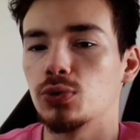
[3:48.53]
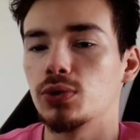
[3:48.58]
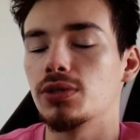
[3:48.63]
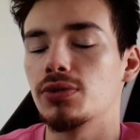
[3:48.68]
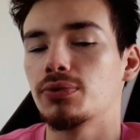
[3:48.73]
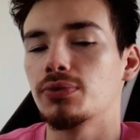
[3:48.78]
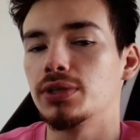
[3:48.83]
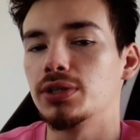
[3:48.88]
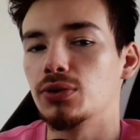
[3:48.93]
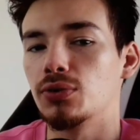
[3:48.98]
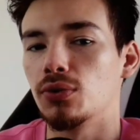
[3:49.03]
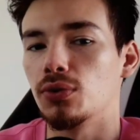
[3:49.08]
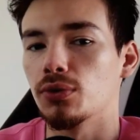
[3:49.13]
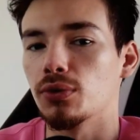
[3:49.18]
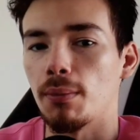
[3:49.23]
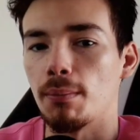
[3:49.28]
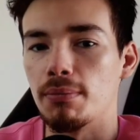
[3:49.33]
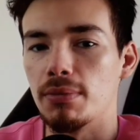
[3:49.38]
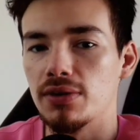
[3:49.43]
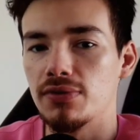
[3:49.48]

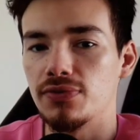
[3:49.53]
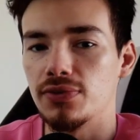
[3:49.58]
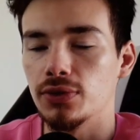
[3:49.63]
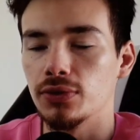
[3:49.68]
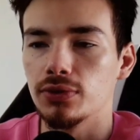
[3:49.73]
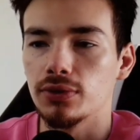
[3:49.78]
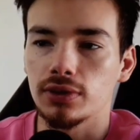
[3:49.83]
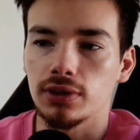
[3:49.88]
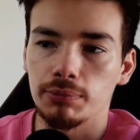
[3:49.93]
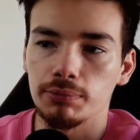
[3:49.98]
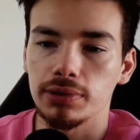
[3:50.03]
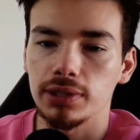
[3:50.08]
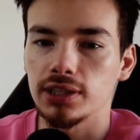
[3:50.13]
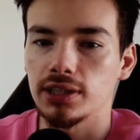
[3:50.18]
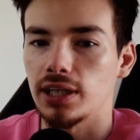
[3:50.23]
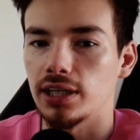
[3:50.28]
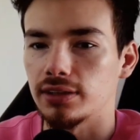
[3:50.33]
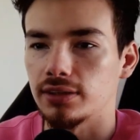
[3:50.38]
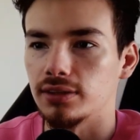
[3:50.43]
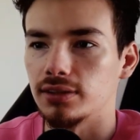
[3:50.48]
23-year-old midfielder, can play
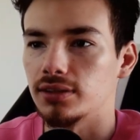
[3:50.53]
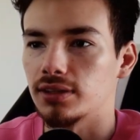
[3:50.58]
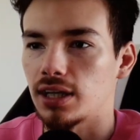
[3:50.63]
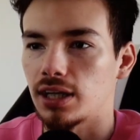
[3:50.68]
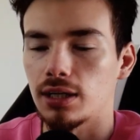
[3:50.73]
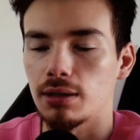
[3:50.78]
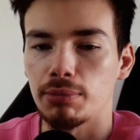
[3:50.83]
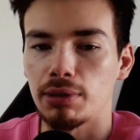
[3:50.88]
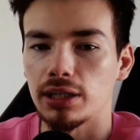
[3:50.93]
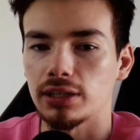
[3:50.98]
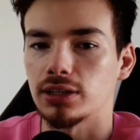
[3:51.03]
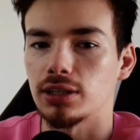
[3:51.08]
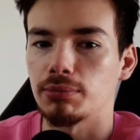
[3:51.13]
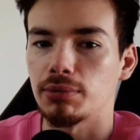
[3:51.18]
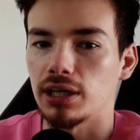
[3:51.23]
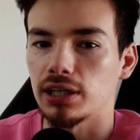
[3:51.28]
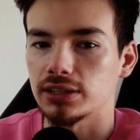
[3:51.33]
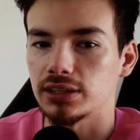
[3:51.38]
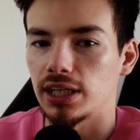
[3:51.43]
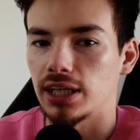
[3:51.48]
like the kind of
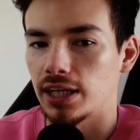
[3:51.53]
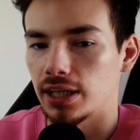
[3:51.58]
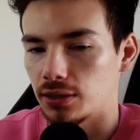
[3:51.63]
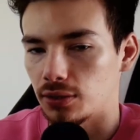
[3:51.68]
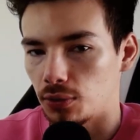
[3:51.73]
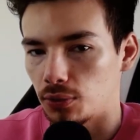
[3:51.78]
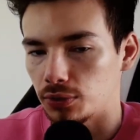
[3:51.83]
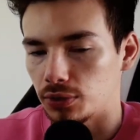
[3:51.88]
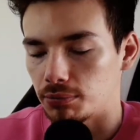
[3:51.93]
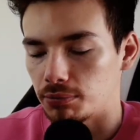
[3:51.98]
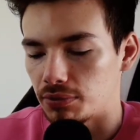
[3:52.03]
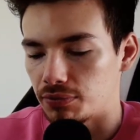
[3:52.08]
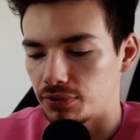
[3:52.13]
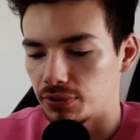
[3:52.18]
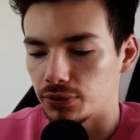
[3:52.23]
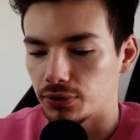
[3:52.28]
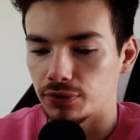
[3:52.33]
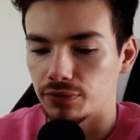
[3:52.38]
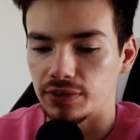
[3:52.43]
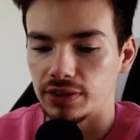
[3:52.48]
box-to-box and holding
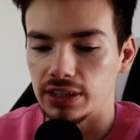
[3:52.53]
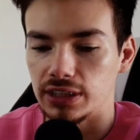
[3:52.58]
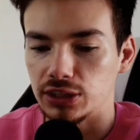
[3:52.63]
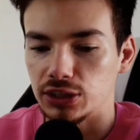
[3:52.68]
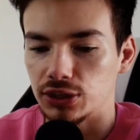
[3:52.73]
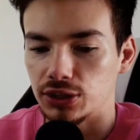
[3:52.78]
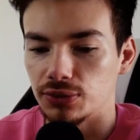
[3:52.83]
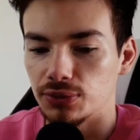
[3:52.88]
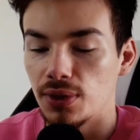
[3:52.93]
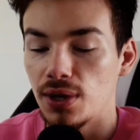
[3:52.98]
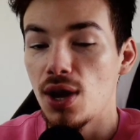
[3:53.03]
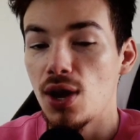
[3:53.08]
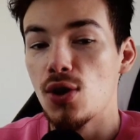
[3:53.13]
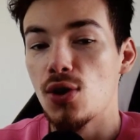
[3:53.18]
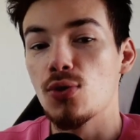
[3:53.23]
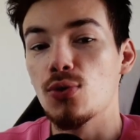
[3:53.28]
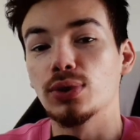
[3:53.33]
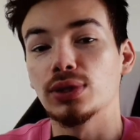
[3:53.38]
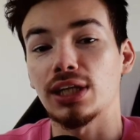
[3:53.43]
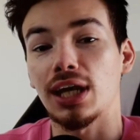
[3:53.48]
midfielder if he needs to,
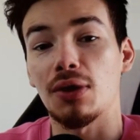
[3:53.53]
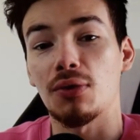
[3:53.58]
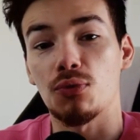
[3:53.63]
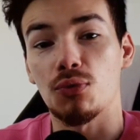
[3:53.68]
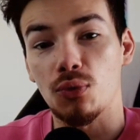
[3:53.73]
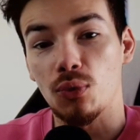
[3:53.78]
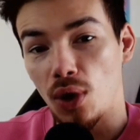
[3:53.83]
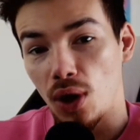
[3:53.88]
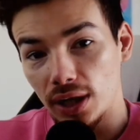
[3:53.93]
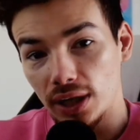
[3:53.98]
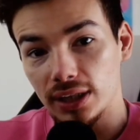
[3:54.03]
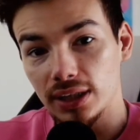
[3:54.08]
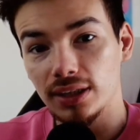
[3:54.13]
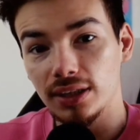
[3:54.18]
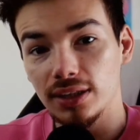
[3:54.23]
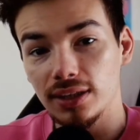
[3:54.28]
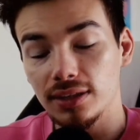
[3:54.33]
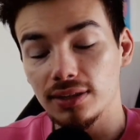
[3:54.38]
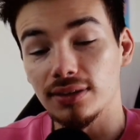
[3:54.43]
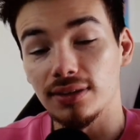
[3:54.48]
who is
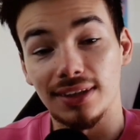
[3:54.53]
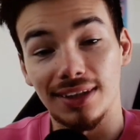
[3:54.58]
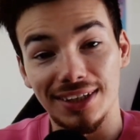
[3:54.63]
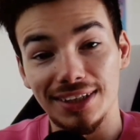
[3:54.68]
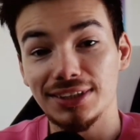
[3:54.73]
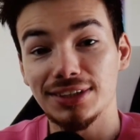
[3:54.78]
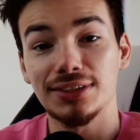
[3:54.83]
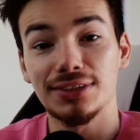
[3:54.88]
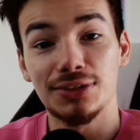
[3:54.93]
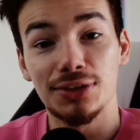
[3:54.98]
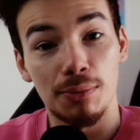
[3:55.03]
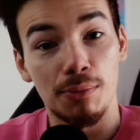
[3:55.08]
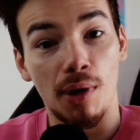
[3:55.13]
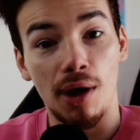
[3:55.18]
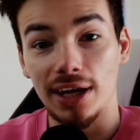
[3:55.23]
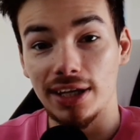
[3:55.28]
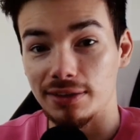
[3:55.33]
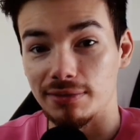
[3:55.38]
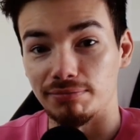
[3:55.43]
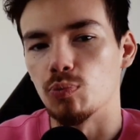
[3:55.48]
ironically linked to
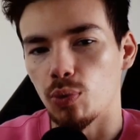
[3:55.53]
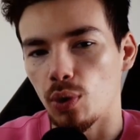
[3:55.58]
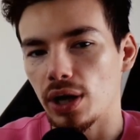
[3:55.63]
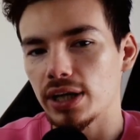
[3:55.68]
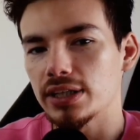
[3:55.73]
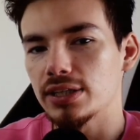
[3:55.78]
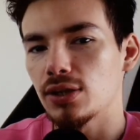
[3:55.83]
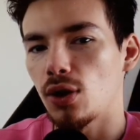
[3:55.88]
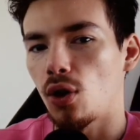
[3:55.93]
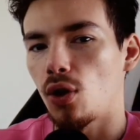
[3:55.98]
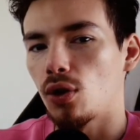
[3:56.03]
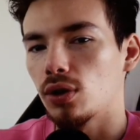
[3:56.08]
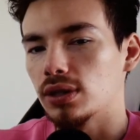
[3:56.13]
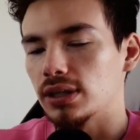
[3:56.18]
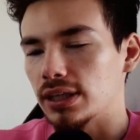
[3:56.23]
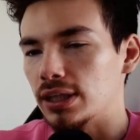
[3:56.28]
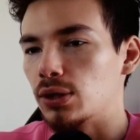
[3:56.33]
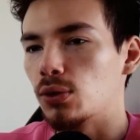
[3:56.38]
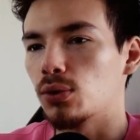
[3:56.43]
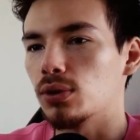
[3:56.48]
Brighton. Brighton are
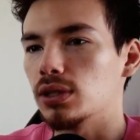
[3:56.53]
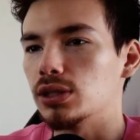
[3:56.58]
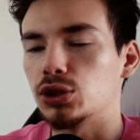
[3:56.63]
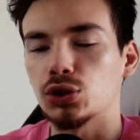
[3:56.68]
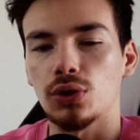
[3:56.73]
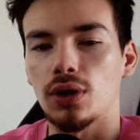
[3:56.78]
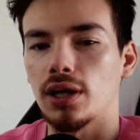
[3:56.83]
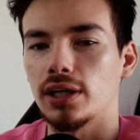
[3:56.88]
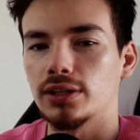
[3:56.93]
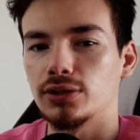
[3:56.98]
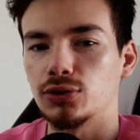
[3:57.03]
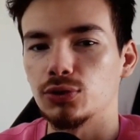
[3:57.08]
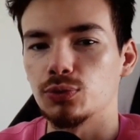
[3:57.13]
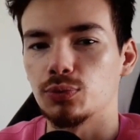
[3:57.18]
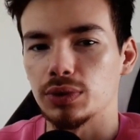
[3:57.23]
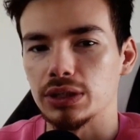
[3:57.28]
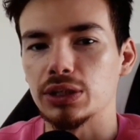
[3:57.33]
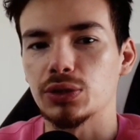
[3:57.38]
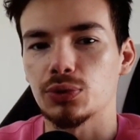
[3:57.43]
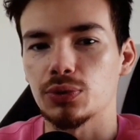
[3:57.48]
literally trying to
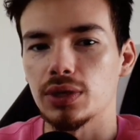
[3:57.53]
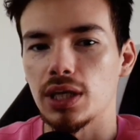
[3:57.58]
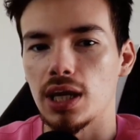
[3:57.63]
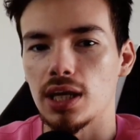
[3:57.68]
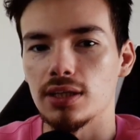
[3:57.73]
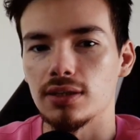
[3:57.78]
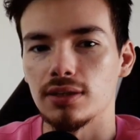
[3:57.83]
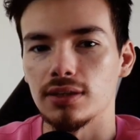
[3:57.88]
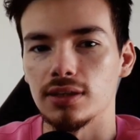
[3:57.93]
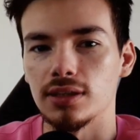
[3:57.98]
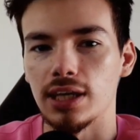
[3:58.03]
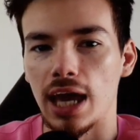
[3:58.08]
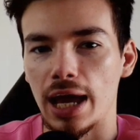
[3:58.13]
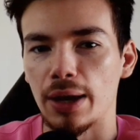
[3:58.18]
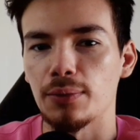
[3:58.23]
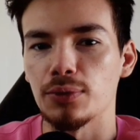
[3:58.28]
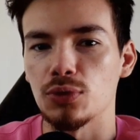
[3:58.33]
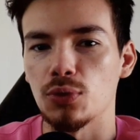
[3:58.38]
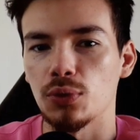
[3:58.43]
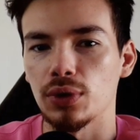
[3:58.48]
recreate the
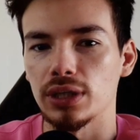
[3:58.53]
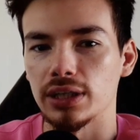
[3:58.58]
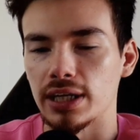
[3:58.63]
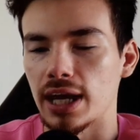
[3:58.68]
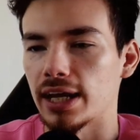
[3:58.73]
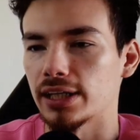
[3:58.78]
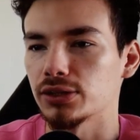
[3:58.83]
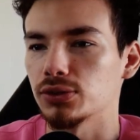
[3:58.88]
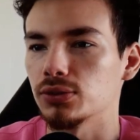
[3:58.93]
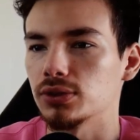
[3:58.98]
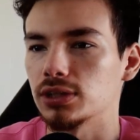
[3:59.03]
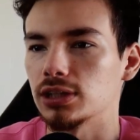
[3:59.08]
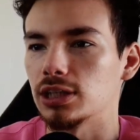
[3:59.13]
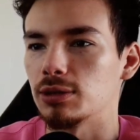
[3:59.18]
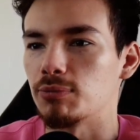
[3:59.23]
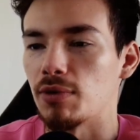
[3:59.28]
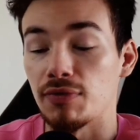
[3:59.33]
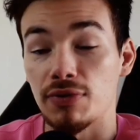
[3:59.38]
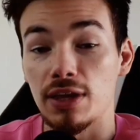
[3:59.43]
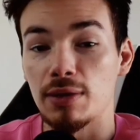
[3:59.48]
Ecuadorian national
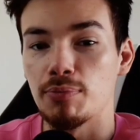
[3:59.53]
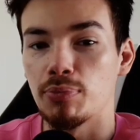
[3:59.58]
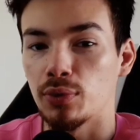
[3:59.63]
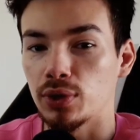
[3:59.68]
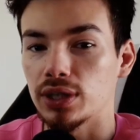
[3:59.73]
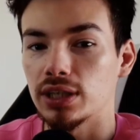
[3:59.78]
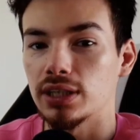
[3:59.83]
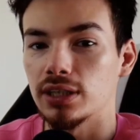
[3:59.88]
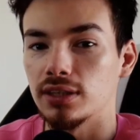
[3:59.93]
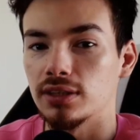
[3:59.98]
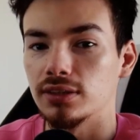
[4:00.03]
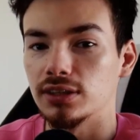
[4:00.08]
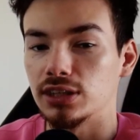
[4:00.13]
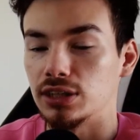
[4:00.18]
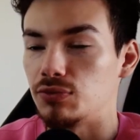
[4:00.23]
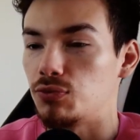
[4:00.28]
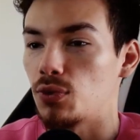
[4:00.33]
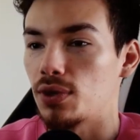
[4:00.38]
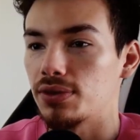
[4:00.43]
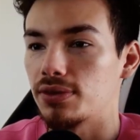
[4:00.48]
team. If they bring in
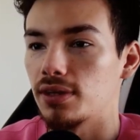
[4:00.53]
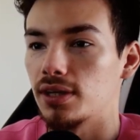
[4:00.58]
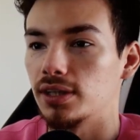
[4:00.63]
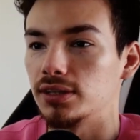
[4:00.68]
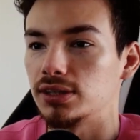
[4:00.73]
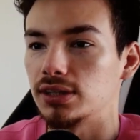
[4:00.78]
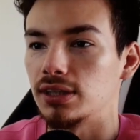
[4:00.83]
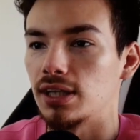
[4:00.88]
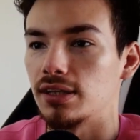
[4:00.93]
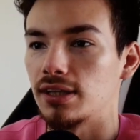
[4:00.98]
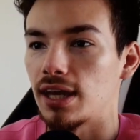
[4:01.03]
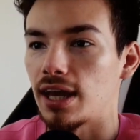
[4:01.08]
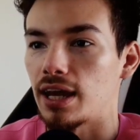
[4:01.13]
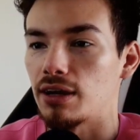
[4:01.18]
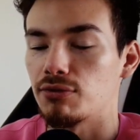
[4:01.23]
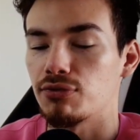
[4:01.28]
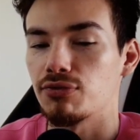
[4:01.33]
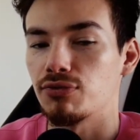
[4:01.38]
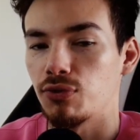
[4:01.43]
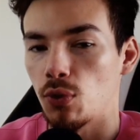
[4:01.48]
Cifuentes, then they
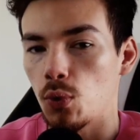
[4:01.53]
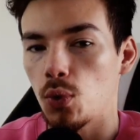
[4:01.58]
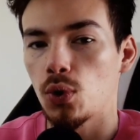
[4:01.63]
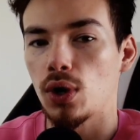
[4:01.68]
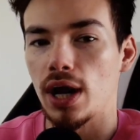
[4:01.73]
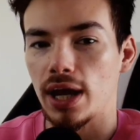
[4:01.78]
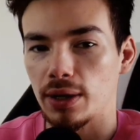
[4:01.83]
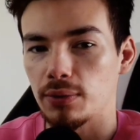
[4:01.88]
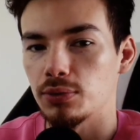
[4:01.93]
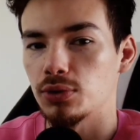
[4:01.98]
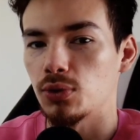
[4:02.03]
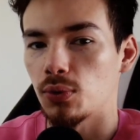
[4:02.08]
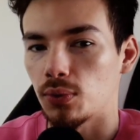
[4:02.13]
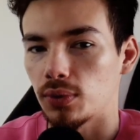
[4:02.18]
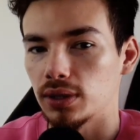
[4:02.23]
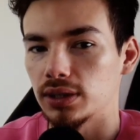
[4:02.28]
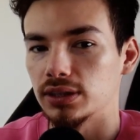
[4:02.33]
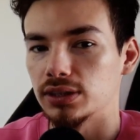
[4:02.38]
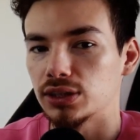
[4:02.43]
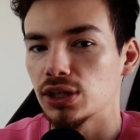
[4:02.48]
have four
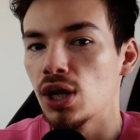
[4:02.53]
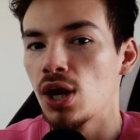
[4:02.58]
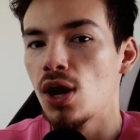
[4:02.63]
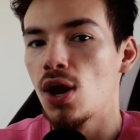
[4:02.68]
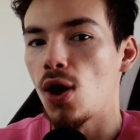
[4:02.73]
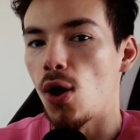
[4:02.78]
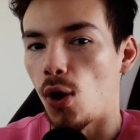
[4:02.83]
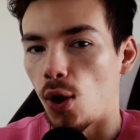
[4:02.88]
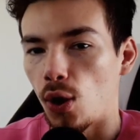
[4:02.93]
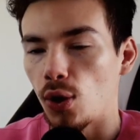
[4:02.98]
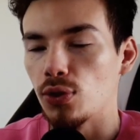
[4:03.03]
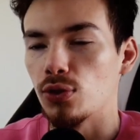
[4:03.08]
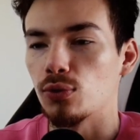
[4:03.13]
Ecuadorians on